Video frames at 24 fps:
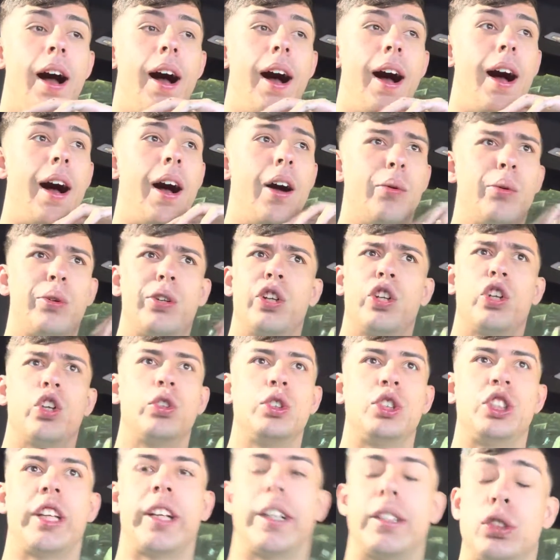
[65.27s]
Uh, we're gonna go
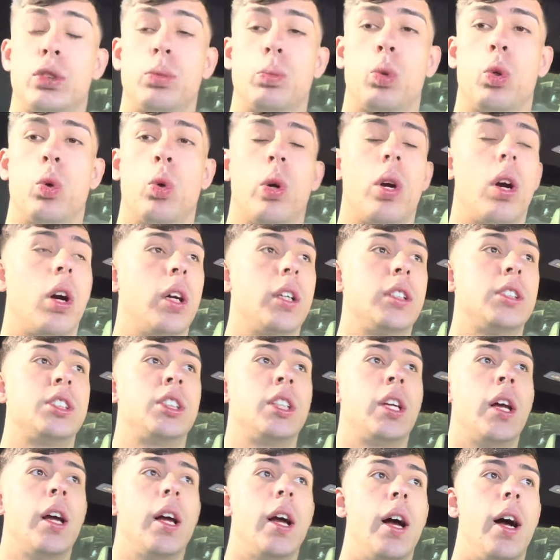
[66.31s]
check out some cool cars.
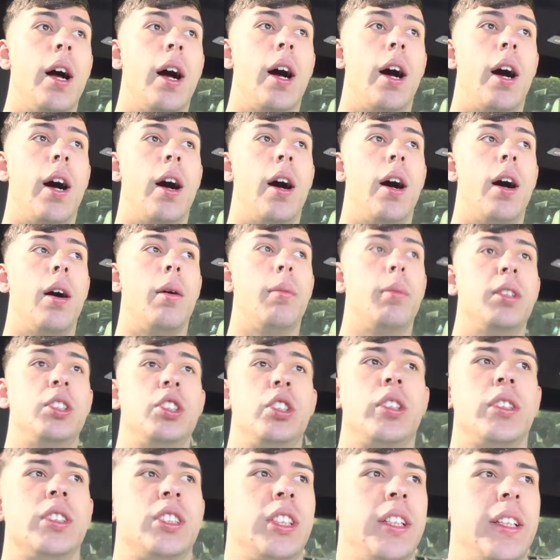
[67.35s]
Um, as you
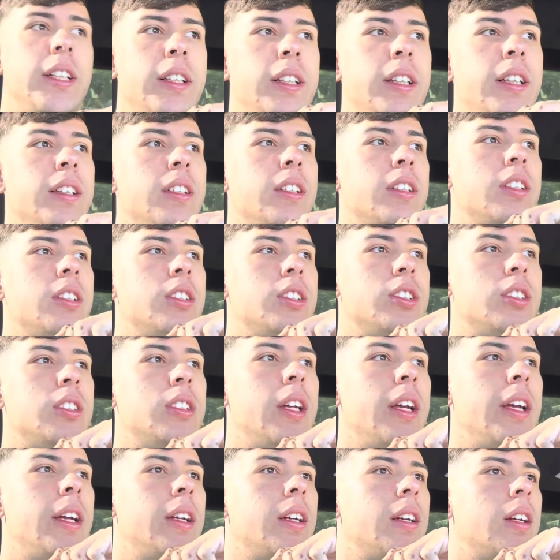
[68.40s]
can see, I think there's
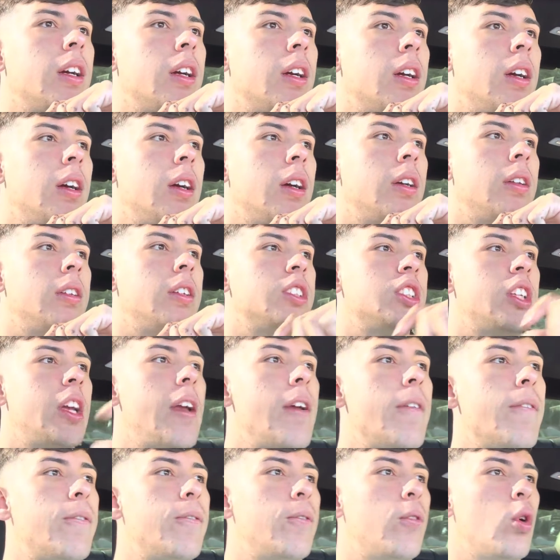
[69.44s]
like uh, there's
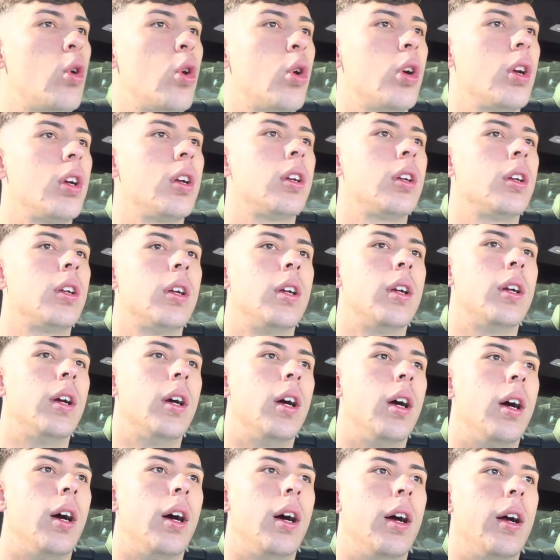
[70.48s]
M4
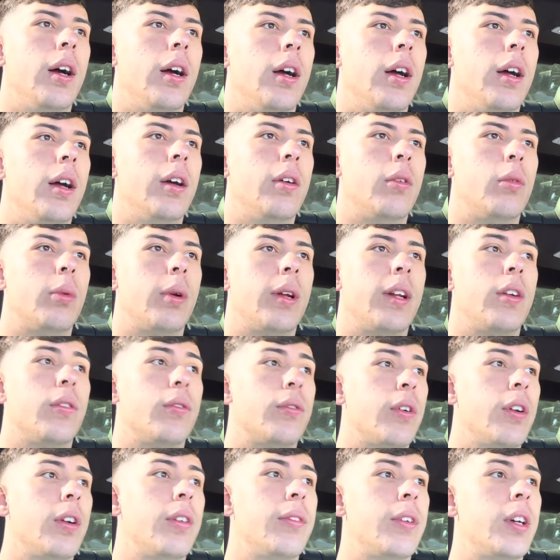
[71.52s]
right in front of us. Right in
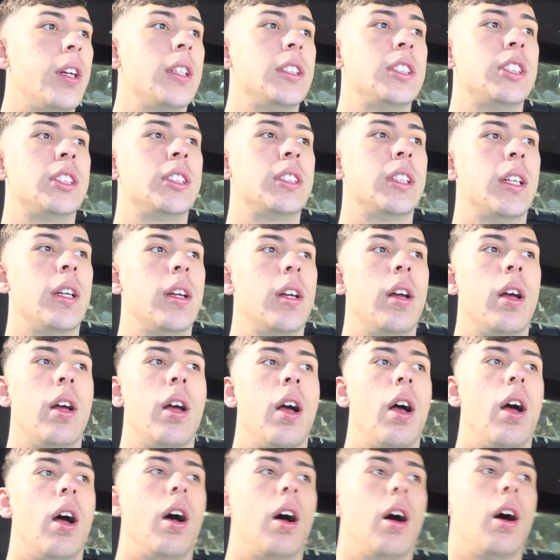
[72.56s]
front so of us. Fucking
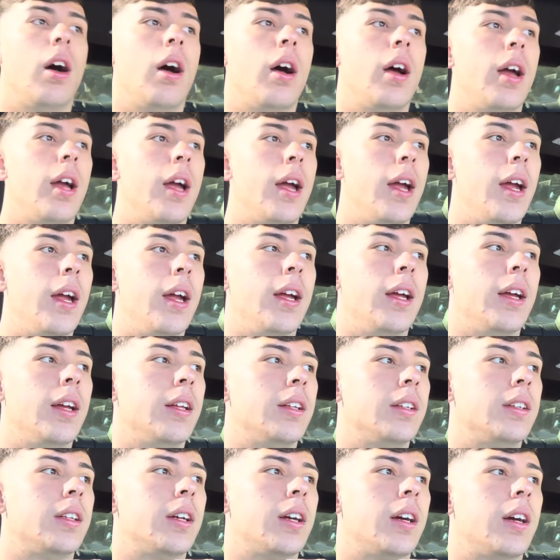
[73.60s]
Cold, dude.
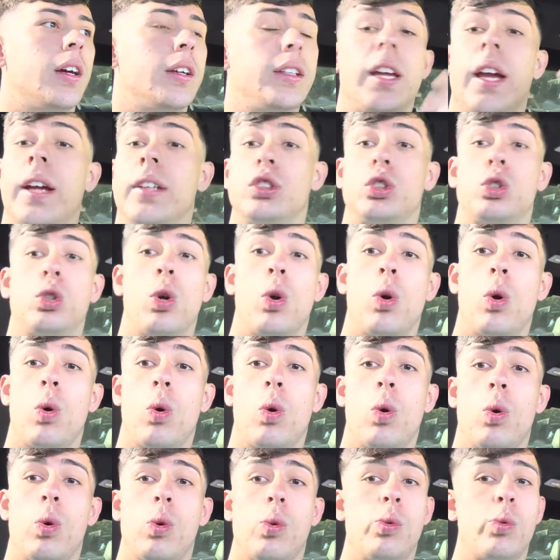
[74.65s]
and uh, yeah,
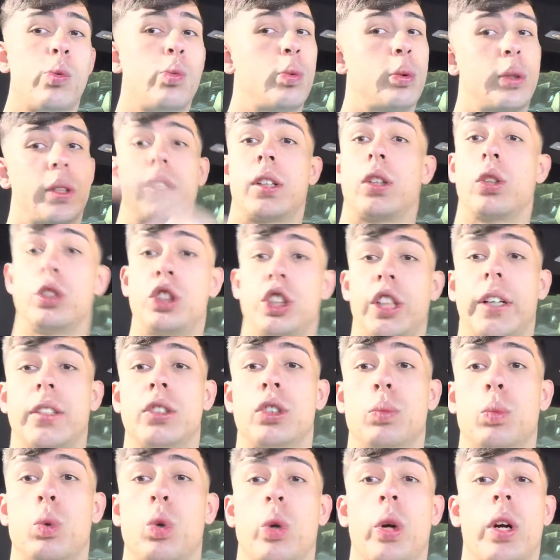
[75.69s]
so we're gonna go check out
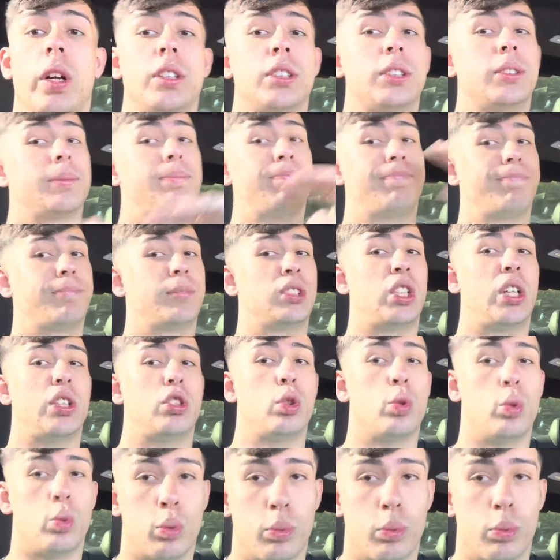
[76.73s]
some cool cars. Stay tuned.